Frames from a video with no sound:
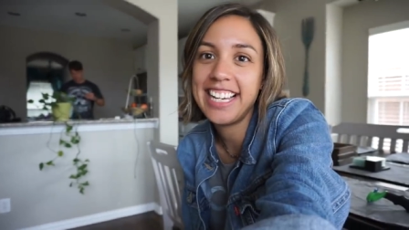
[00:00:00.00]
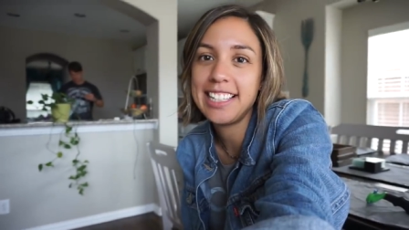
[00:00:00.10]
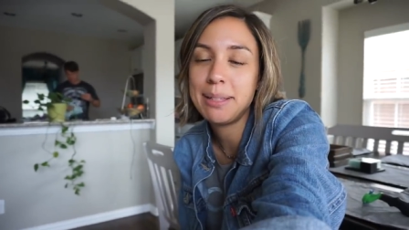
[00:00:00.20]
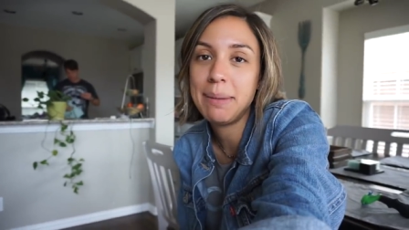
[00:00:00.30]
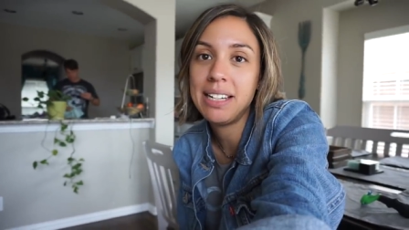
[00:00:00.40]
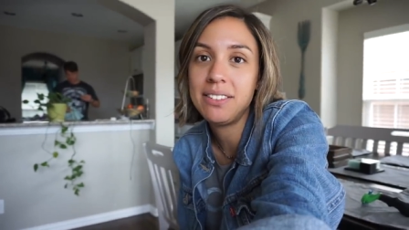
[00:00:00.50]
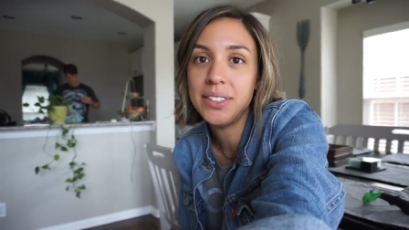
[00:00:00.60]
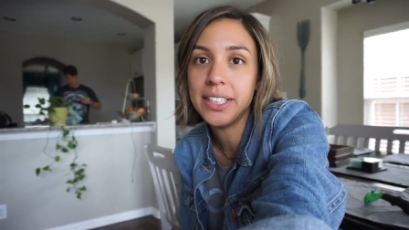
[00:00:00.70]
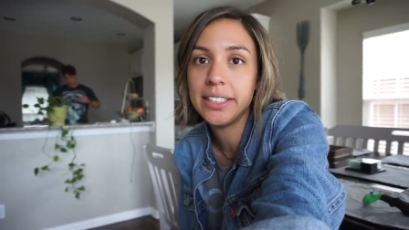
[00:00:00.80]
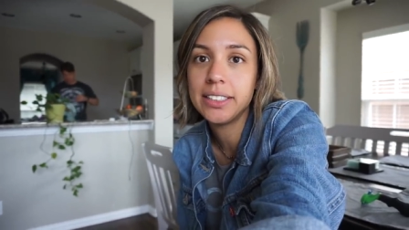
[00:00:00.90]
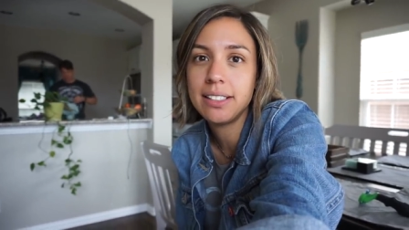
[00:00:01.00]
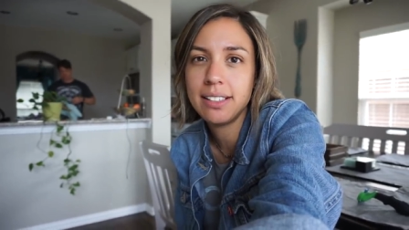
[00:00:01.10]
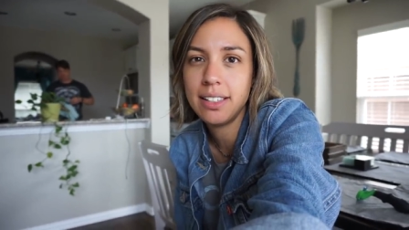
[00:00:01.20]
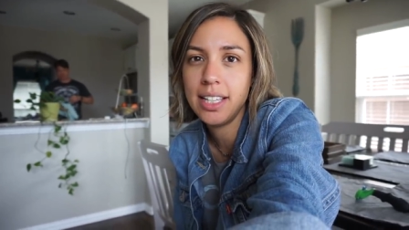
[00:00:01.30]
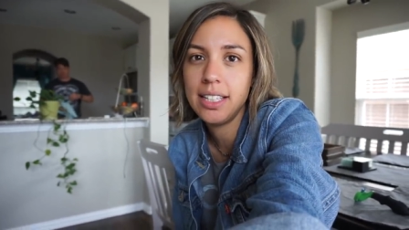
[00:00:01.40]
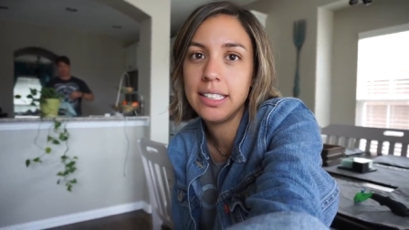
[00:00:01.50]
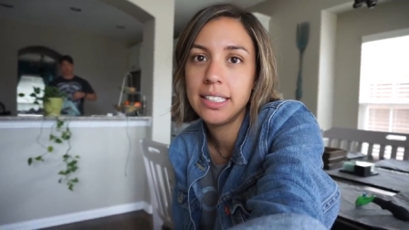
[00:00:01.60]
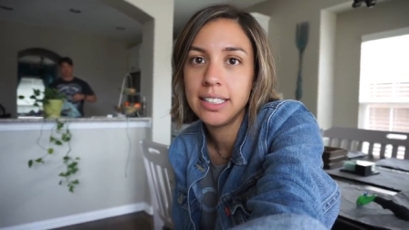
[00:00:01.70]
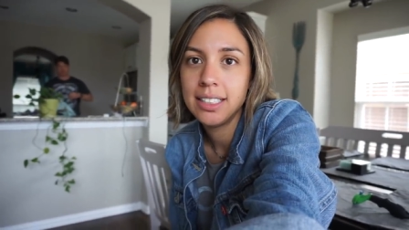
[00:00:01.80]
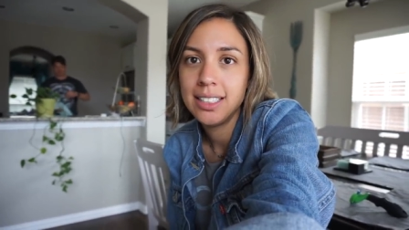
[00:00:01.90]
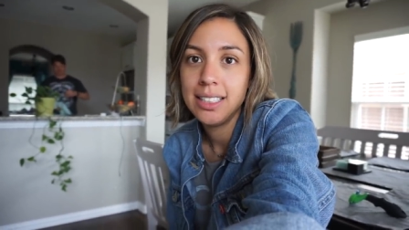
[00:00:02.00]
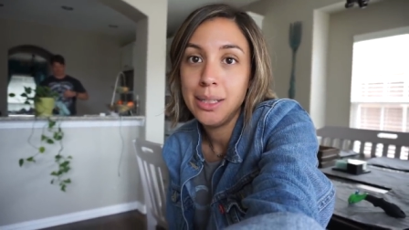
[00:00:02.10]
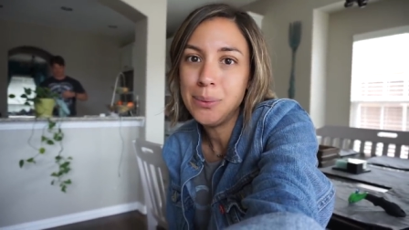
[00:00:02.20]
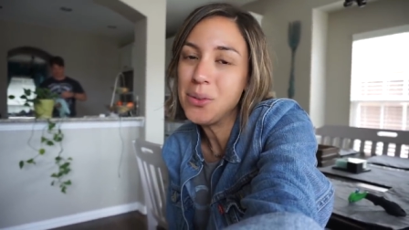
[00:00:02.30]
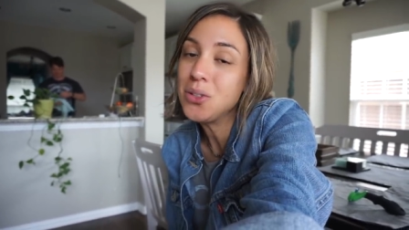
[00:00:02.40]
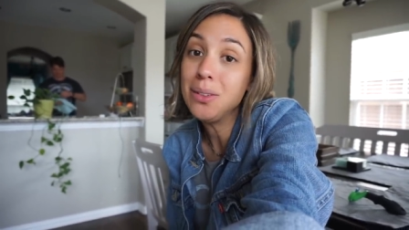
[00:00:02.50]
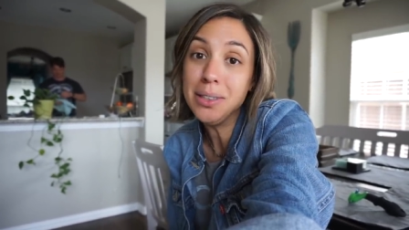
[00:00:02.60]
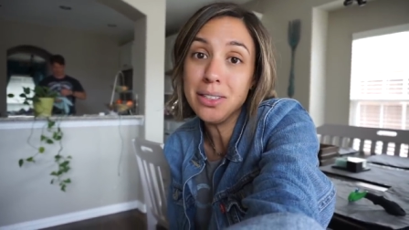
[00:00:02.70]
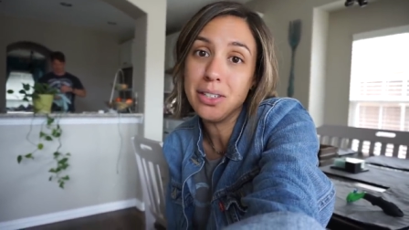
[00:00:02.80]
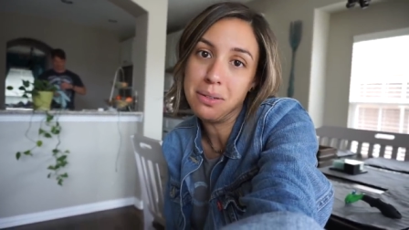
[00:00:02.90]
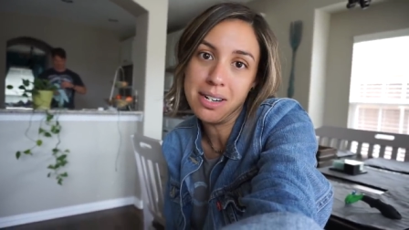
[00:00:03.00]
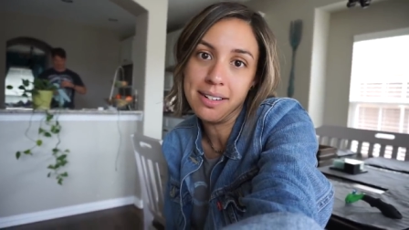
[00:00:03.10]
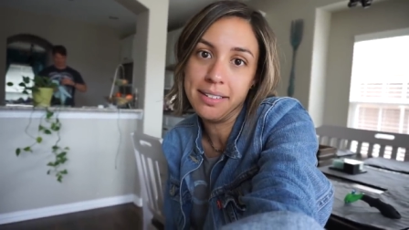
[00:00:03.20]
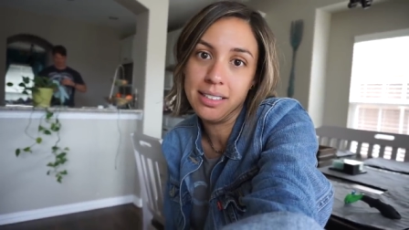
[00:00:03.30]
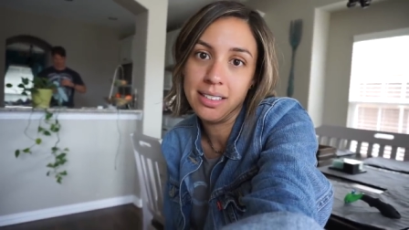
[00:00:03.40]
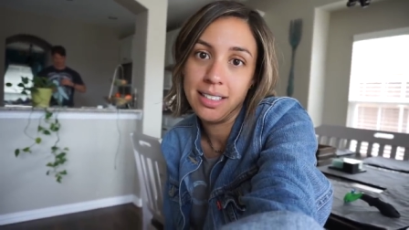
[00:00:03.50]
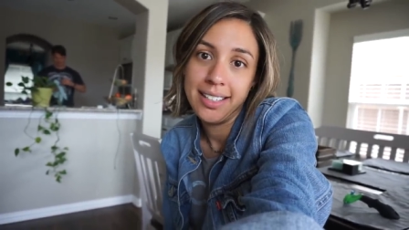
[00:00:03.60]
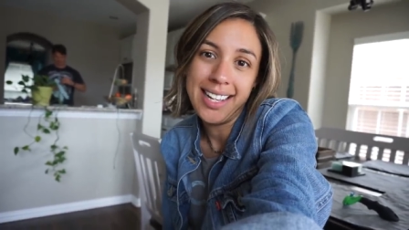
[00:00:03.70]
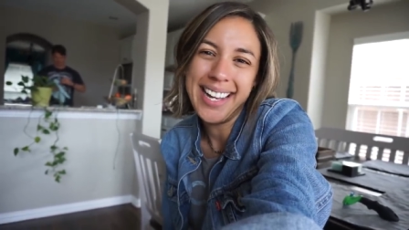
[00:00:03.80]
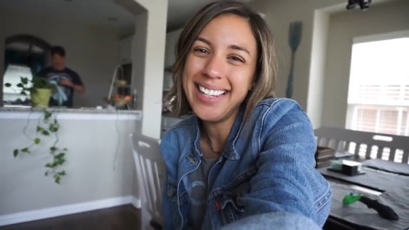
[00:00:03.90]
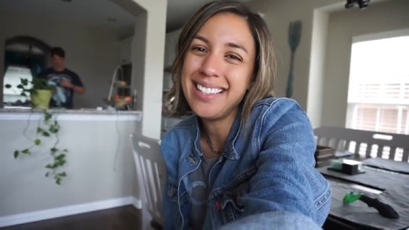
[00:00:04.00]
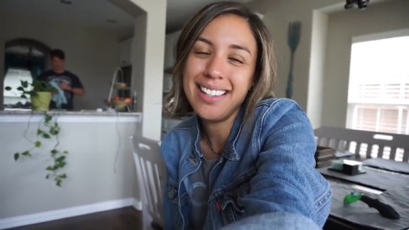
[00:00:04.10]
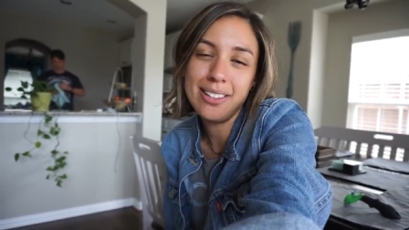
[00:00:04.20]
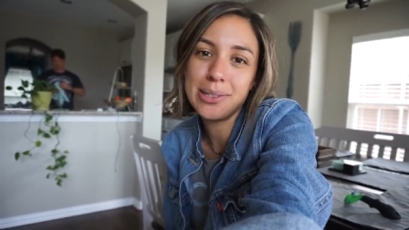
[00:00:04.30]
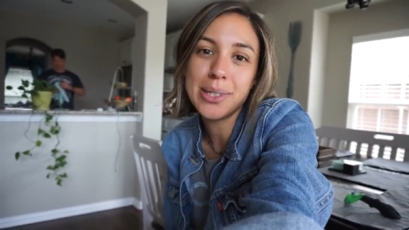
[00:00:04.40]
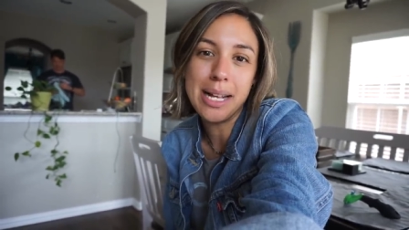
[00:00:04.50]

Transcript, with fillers: a handsome man over there. Do you see that? Well, don't look too hard. I see those